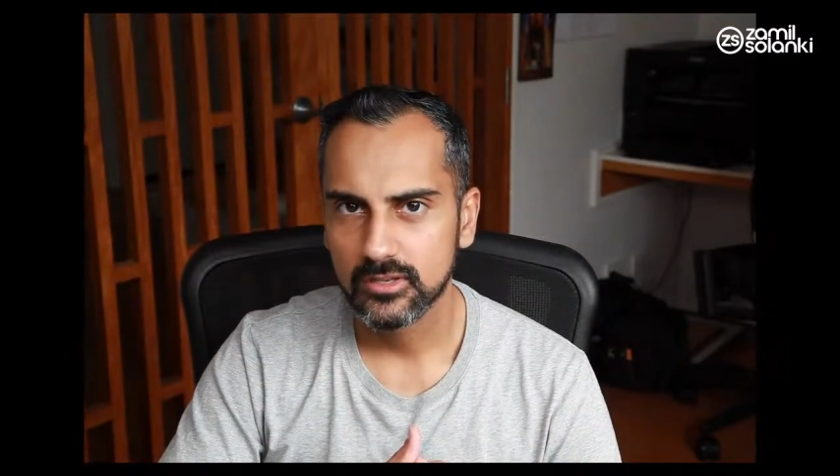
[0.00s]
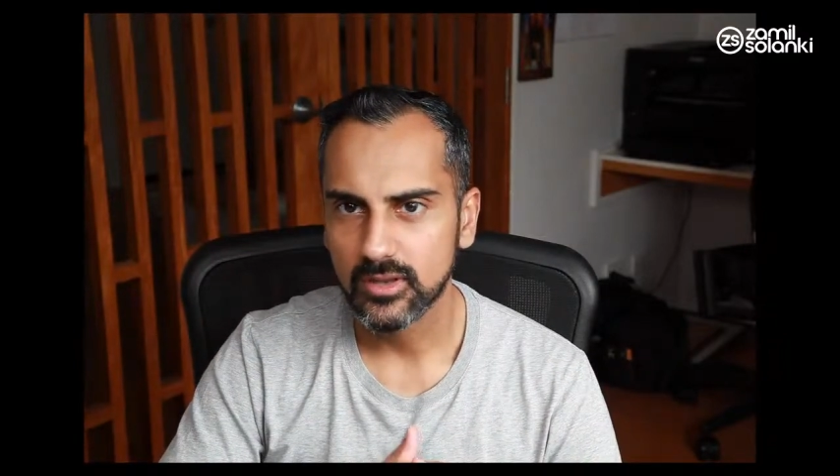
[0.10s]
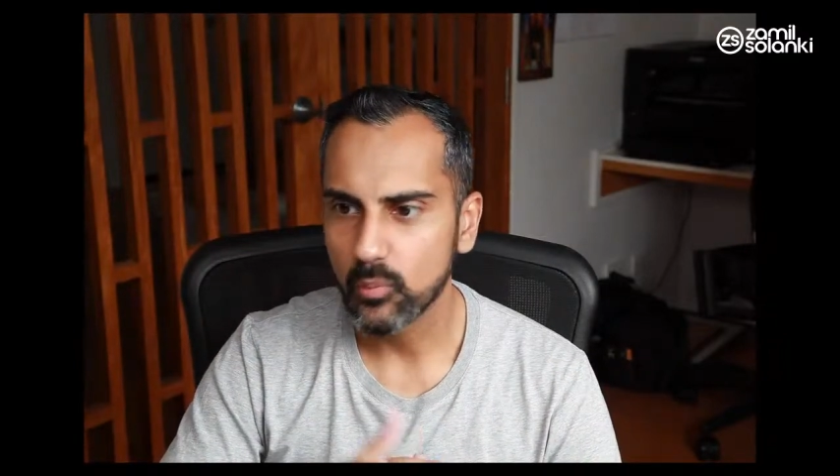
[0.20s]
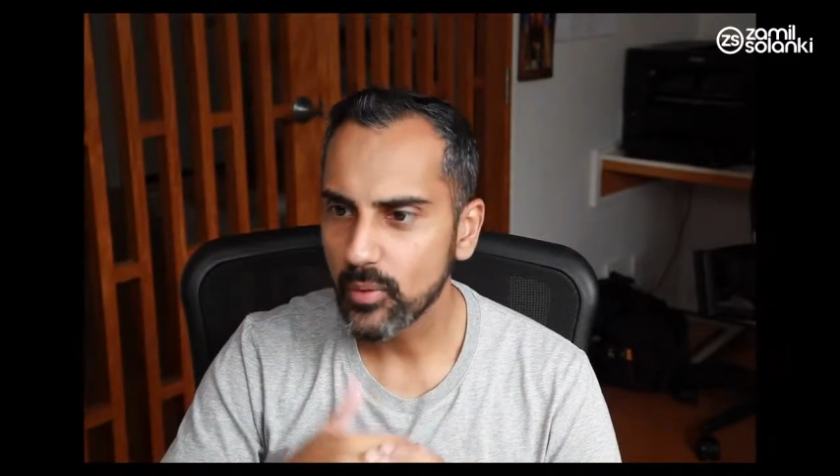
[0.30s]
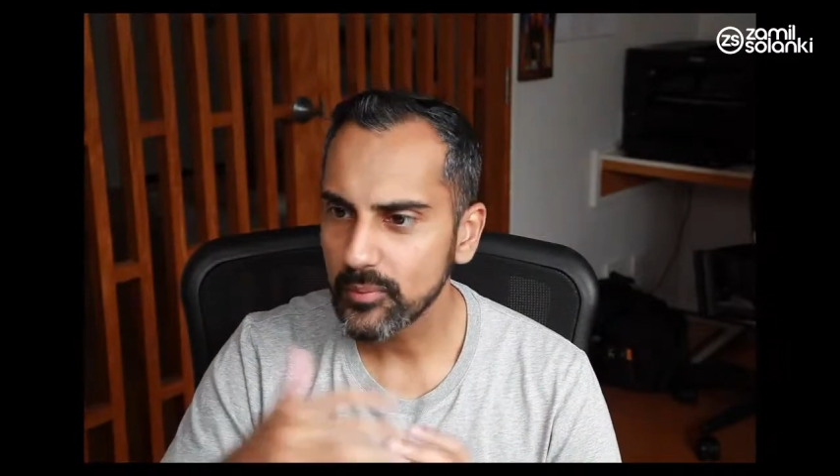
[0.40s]

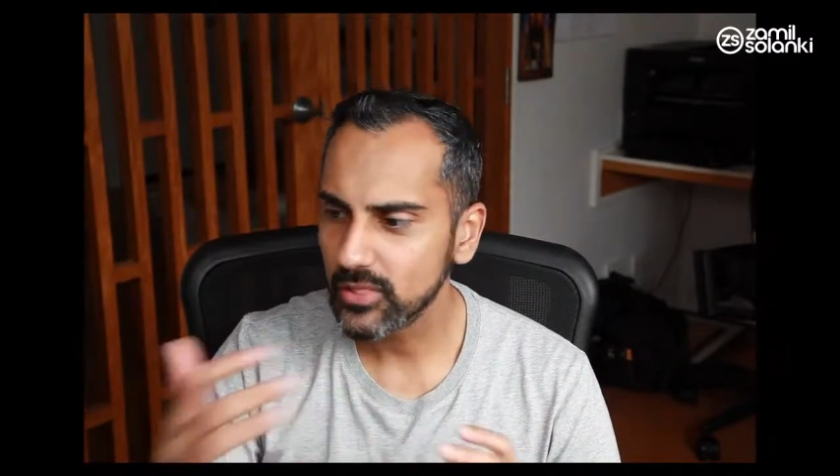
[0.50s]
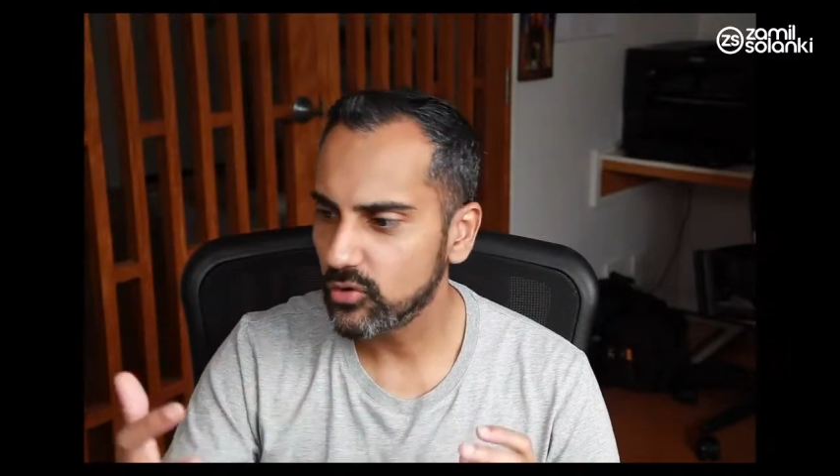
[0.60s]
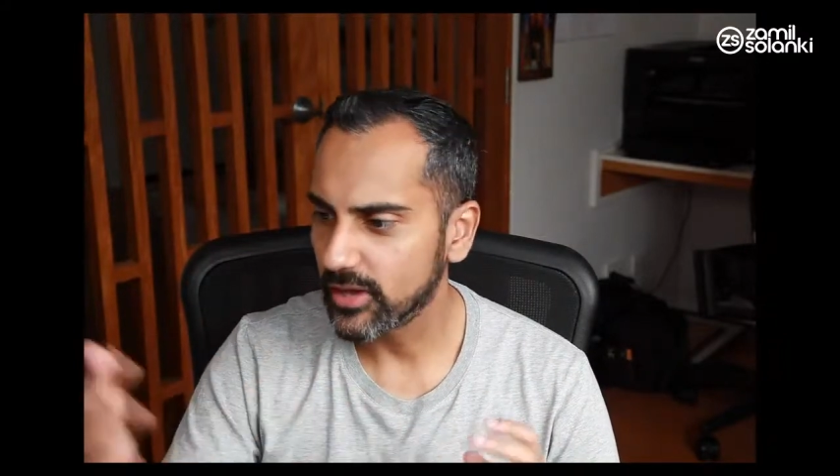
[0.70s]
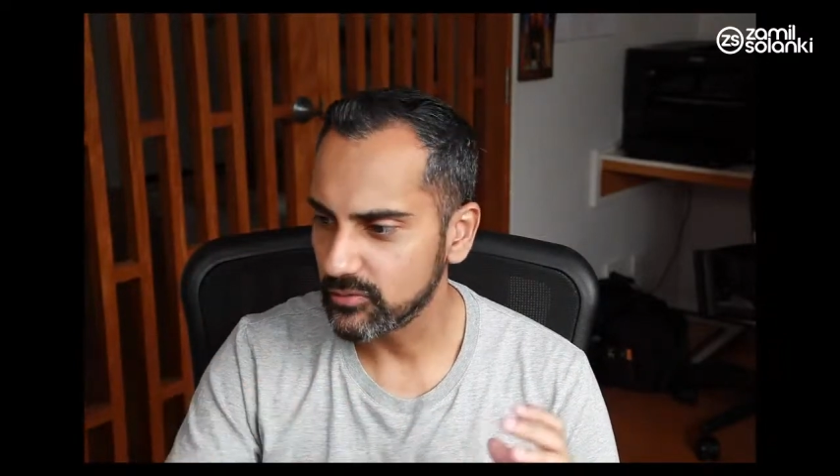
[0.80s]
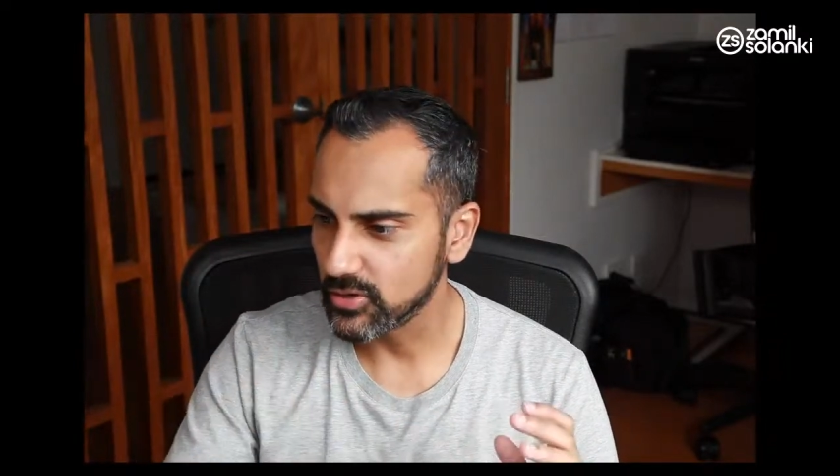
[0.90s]
And when we
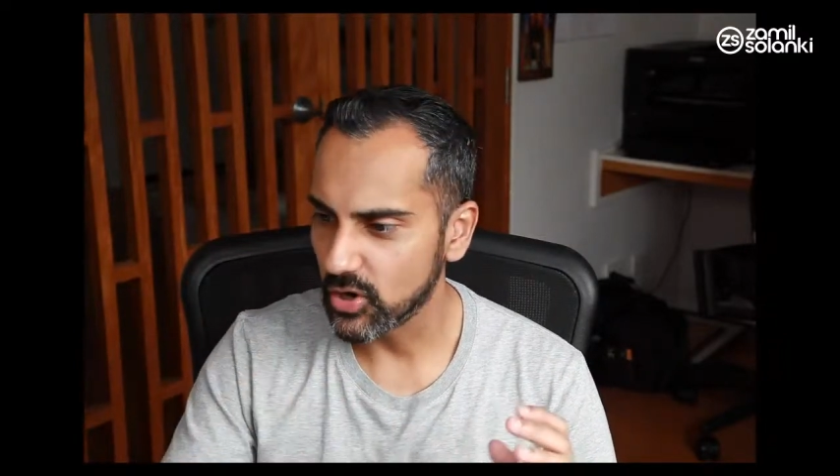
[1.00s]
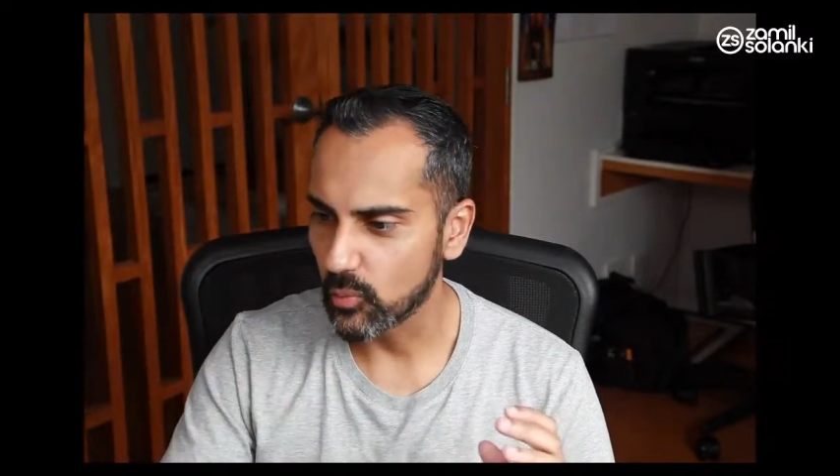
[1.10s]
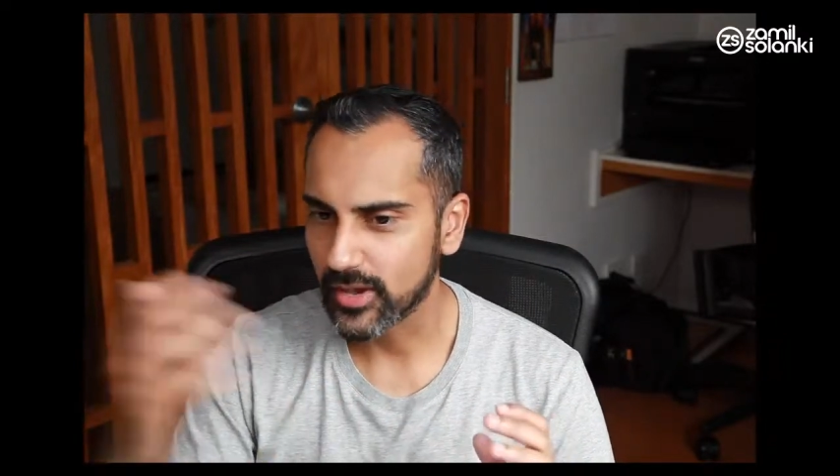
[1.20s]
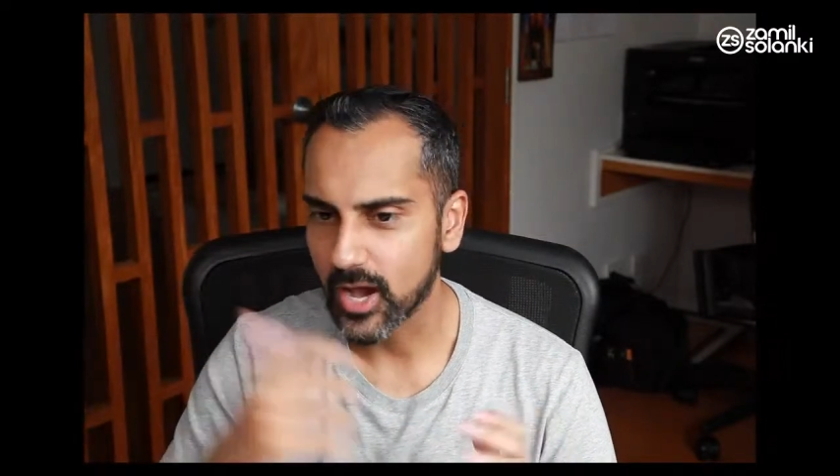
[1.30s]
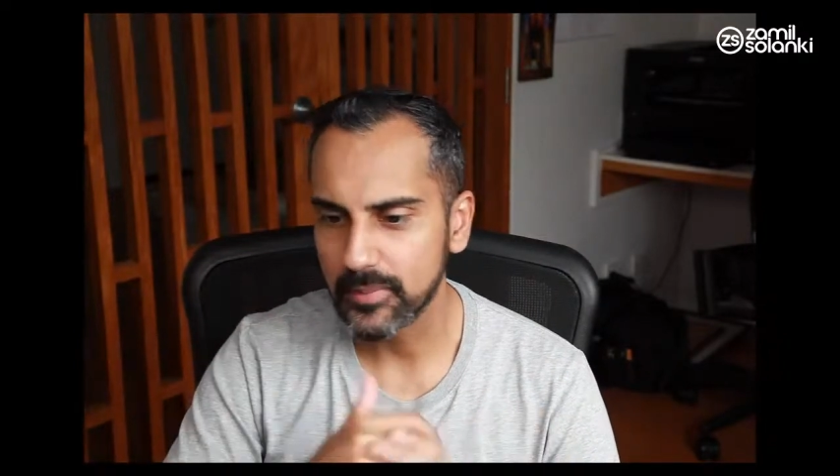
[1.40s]
look and,
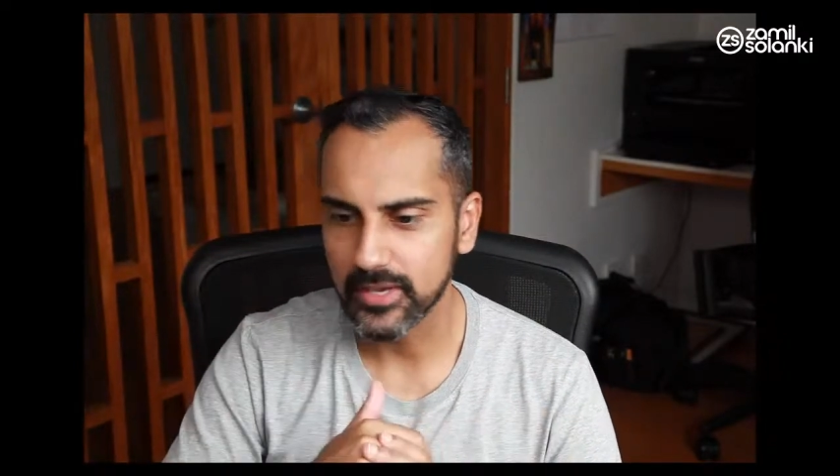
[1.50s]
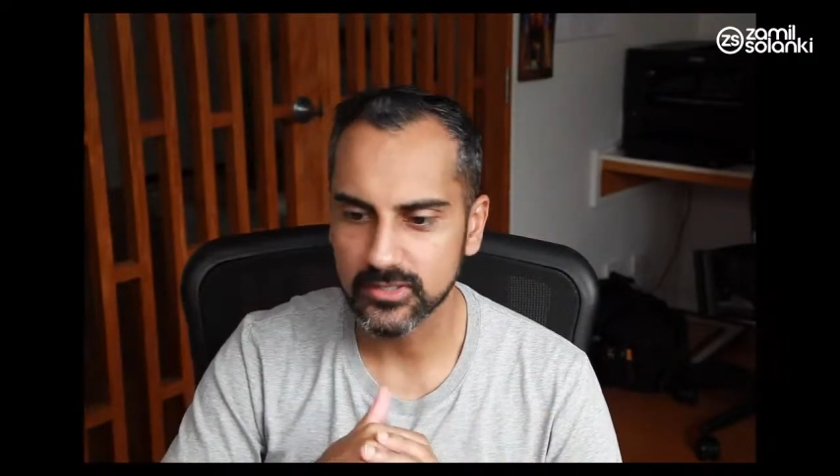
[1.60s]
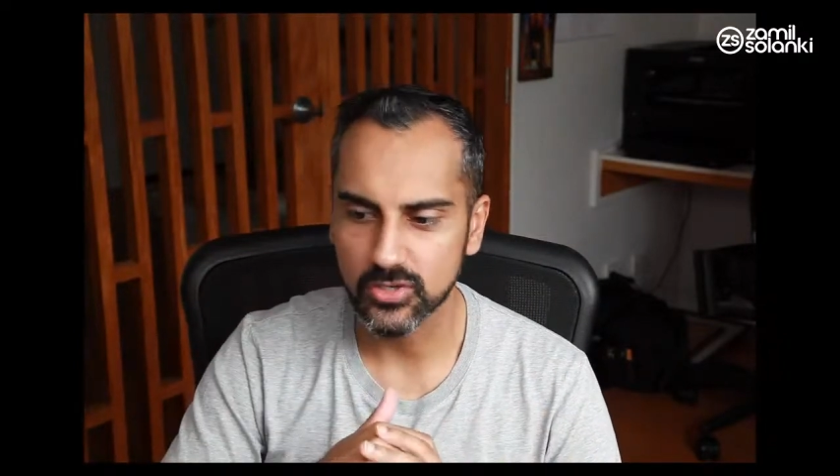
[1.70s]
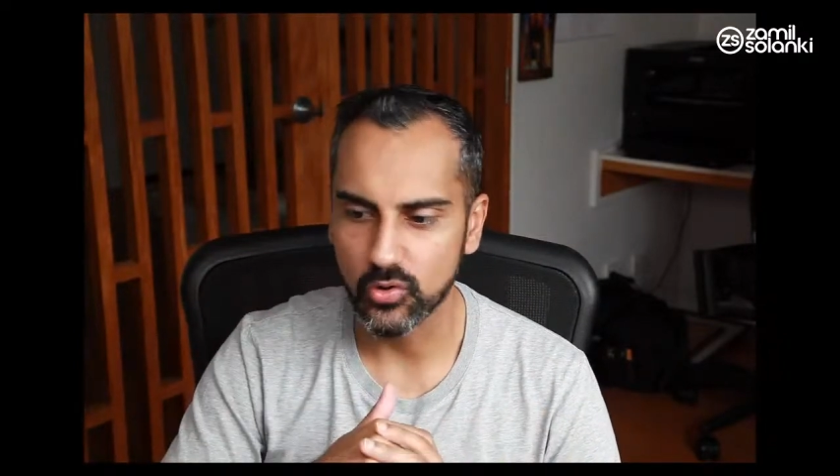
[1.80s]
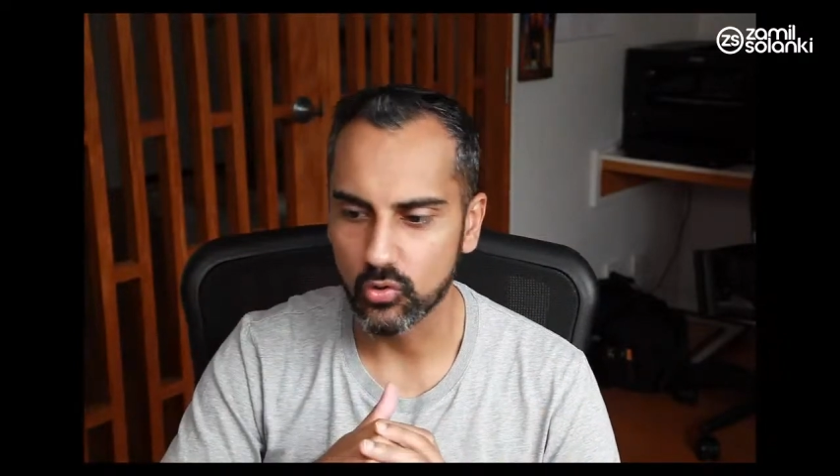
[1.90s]
we're coming
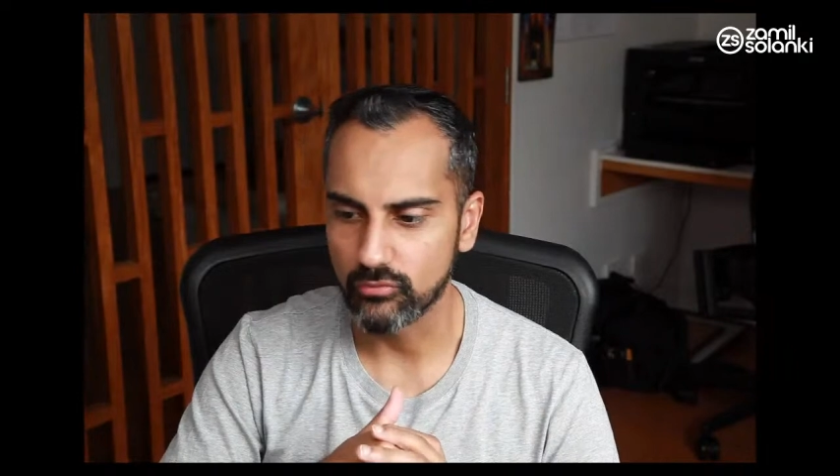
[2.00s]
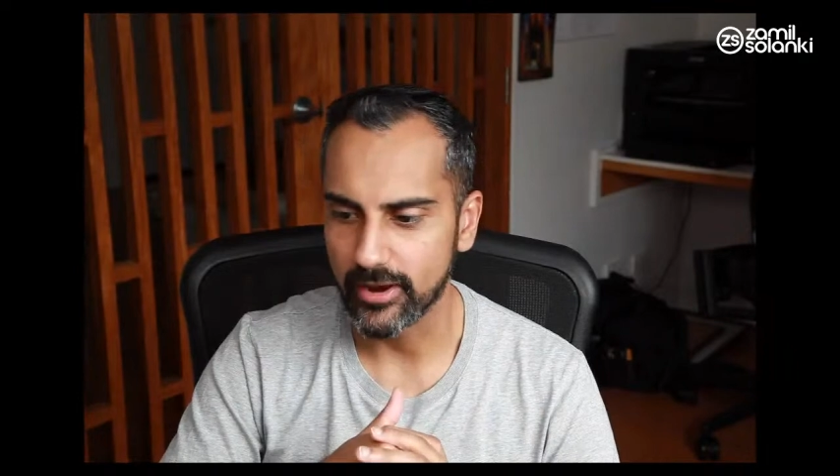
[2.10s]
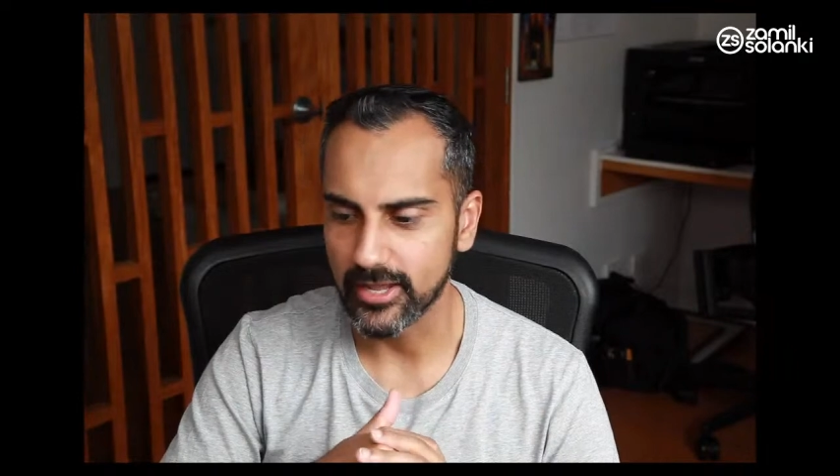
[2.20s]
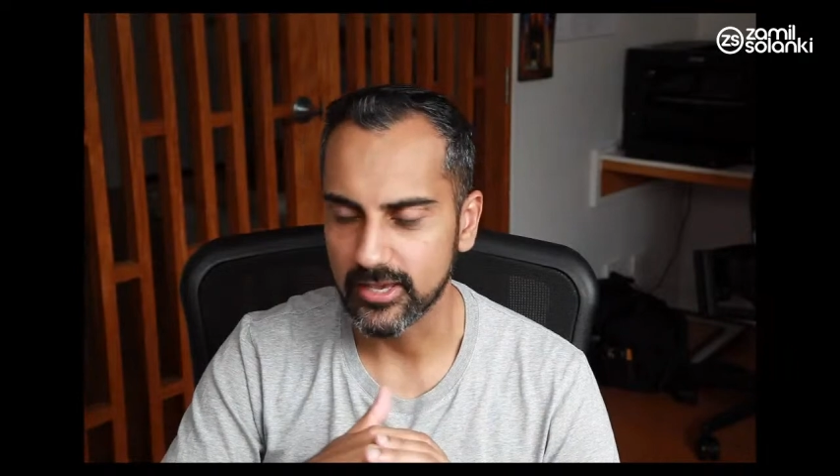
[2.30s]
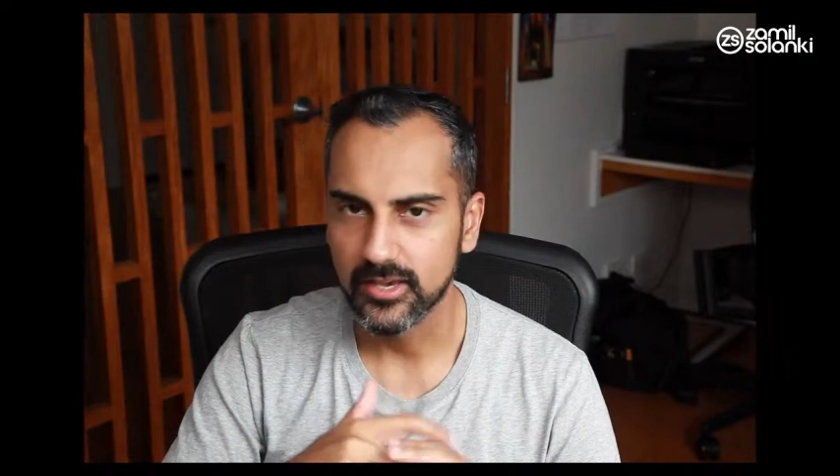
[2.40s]
into
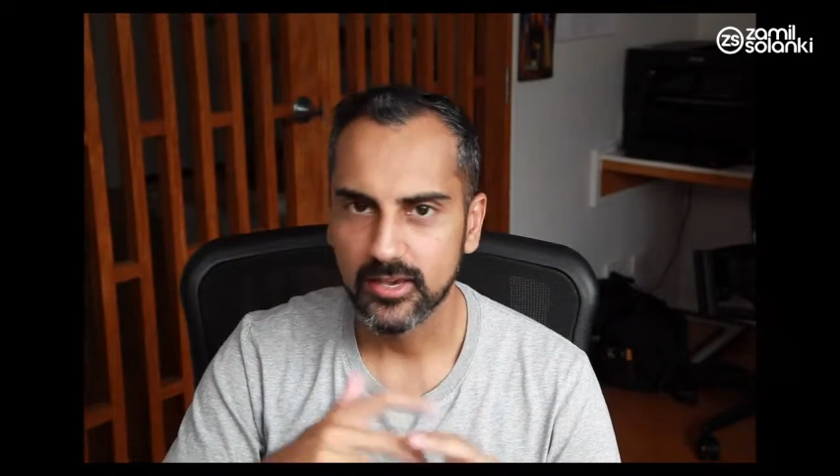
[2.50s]
already,